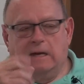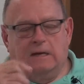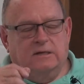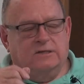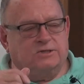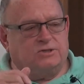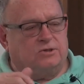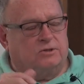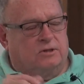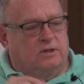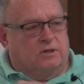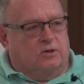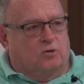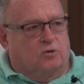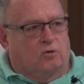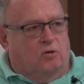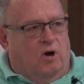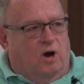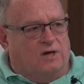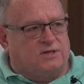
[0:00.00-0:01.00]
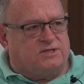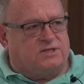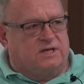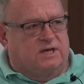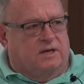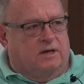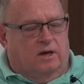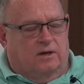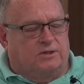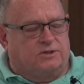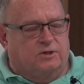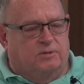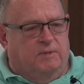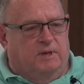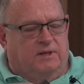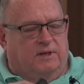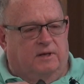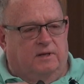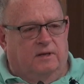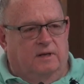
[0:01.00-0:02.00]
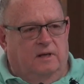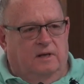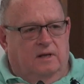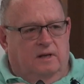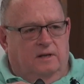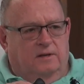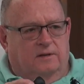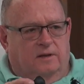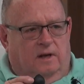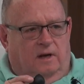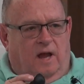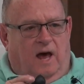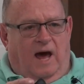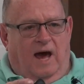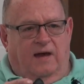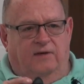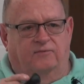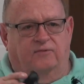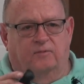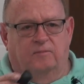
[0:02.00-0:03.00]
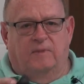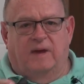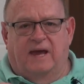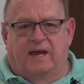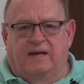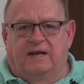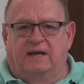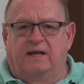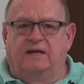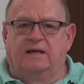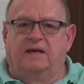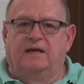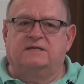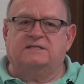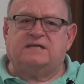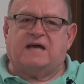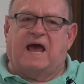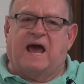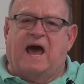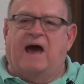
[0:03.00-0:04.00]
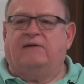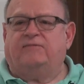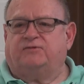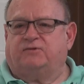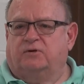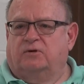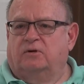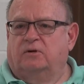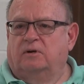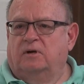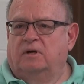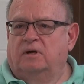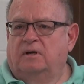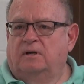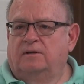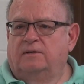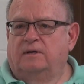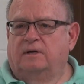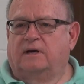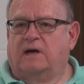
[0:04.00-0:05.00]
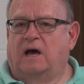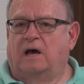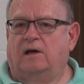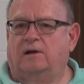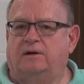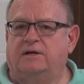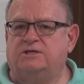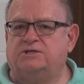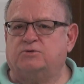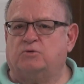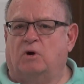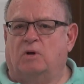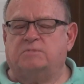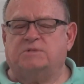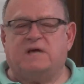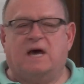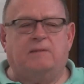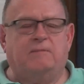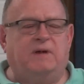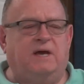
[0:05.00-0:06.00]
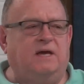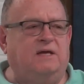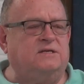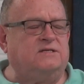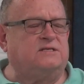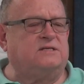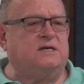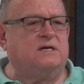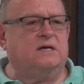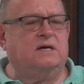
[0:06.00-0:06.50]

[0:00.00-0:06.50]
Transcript: So the crossing, excuse me, the line for mating is after the colony swarms. That means,